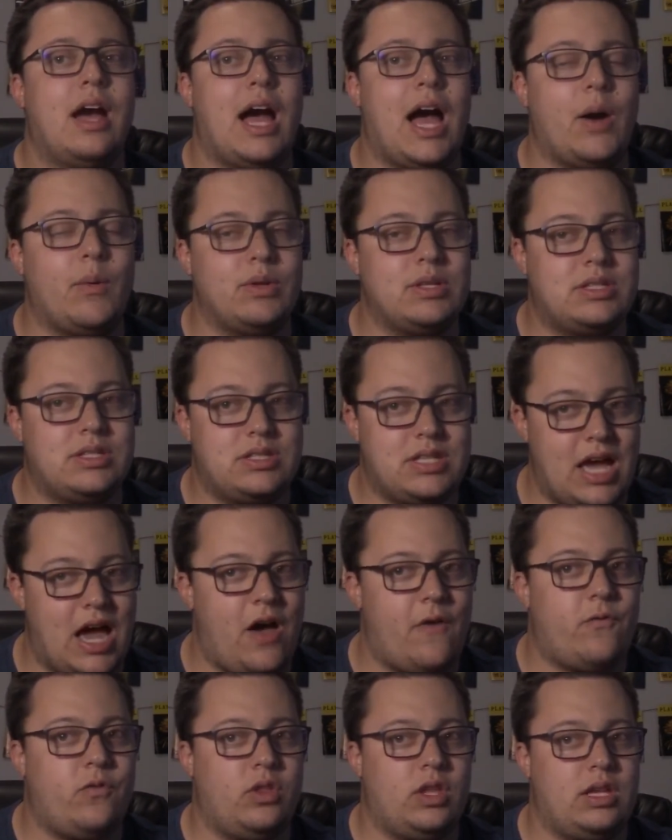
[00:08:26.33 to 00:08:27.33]
I would
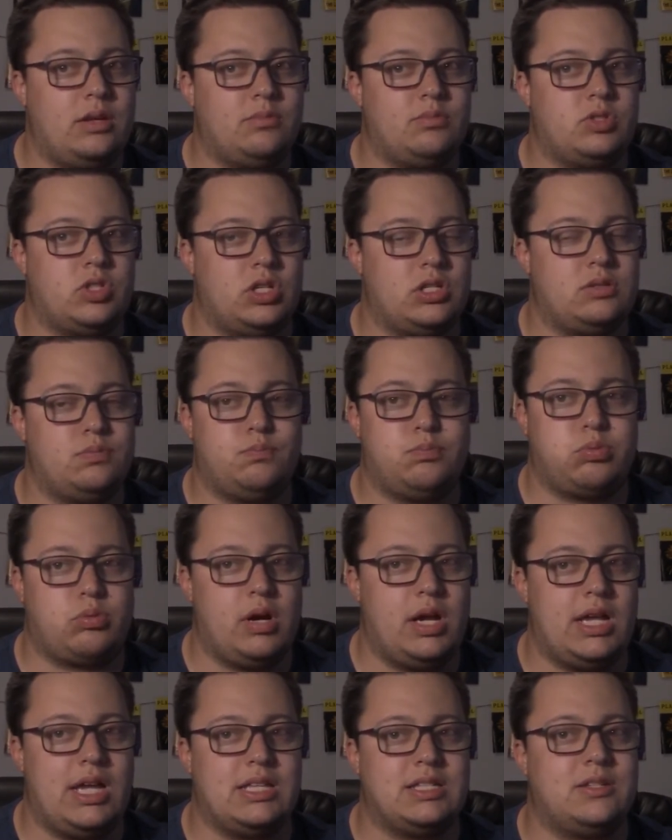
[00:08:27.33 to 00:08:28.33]
definitely just
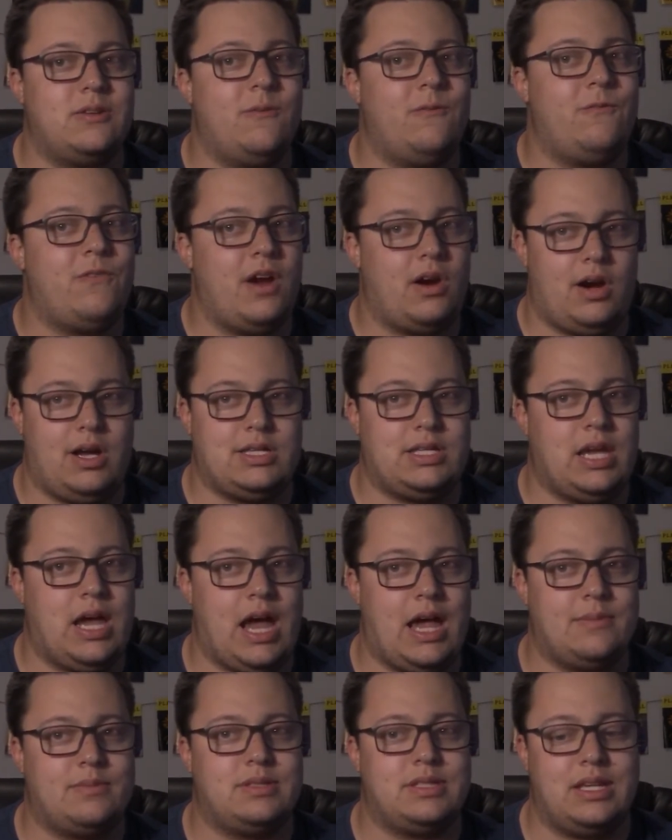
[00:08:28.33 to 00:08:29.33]
bring in some Fairy
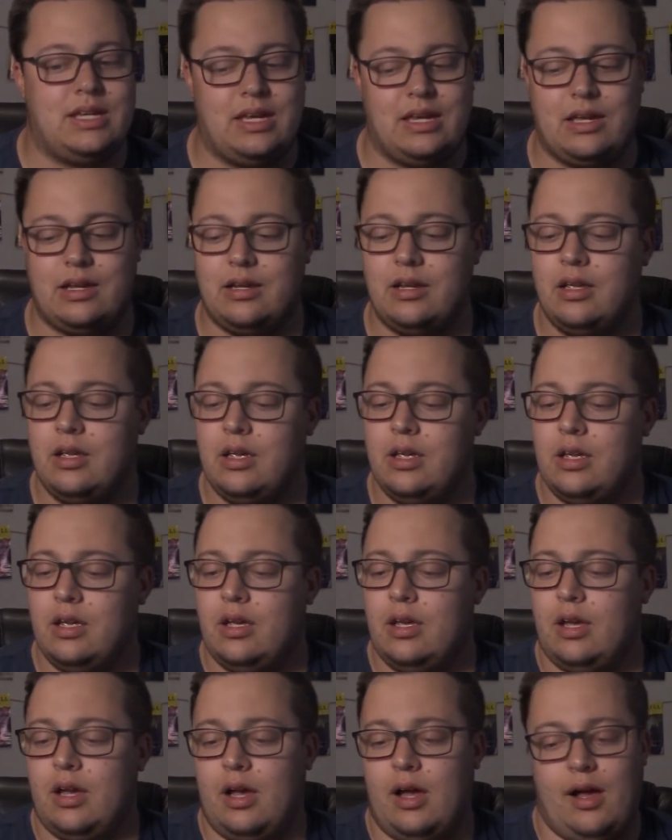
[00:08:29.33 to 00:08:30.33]
types in
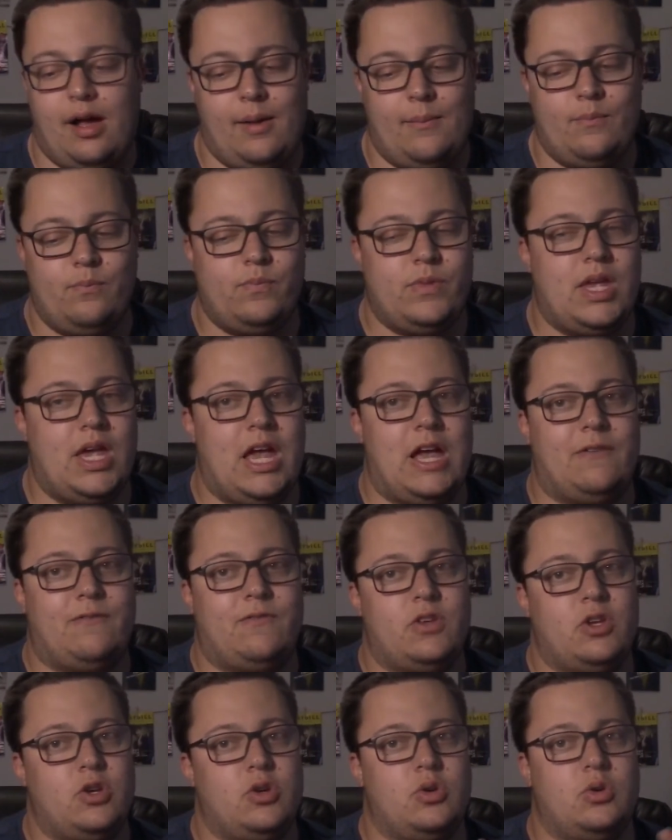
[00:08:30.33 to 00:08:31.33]
um,
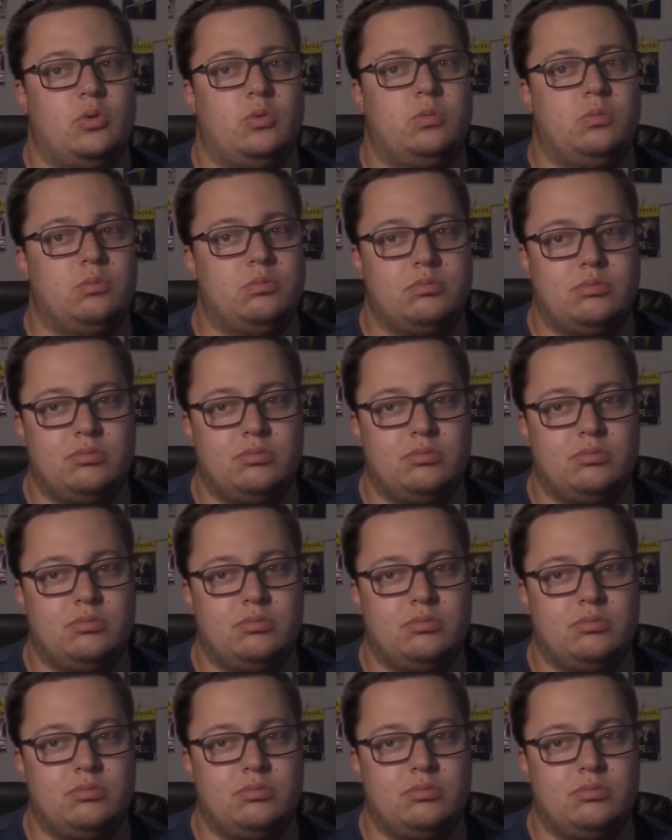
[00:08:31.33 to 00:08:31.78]
if you